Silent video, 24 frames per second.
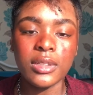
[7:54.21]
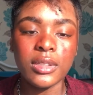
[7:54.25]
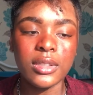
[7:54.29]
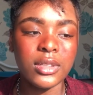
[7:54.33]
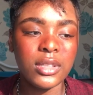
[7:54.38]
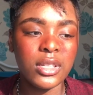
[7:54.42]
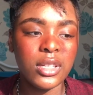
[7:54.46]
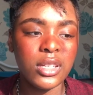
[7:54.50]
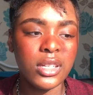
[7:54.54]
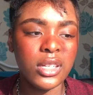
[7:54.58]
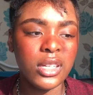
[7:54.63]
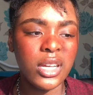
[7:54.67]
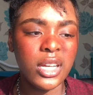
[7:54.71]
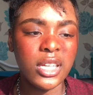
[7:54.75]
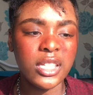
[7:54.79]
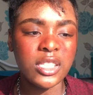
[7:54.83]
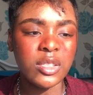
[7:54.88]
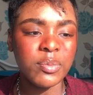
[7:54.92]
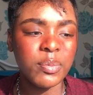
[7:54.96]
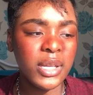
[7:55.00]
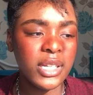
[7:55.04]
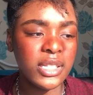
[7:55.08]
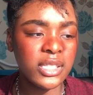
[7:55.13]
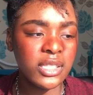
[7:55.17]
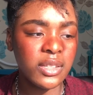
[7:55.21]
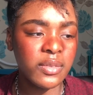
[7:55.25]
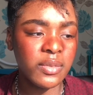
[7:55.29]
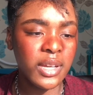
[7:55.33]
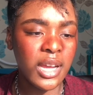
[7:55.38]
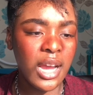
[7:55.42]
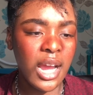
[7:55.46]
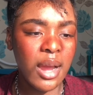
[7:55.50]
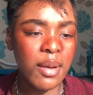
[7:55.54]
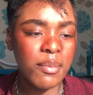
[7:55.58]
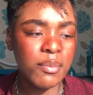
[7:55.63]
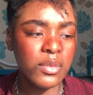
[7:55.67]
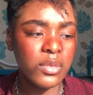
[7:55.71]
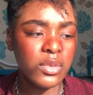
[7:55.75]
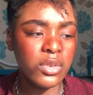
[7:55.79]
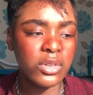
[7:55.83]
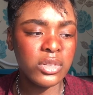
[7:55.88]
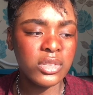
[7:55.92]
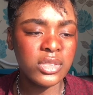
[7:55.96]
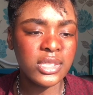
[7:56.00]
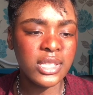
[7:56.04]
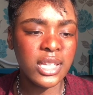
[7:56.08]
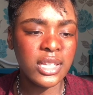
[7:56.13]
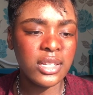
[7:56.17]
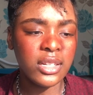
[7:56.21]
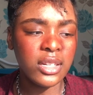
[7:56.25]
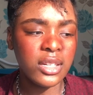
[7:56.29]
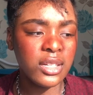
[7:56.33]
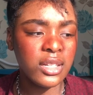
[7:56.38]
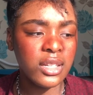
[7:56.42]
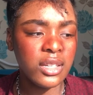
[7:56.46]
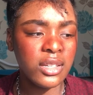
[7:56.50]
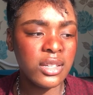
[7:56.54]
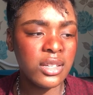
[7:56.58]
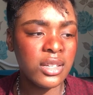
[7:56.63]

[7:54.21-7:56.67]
the expensive cameras and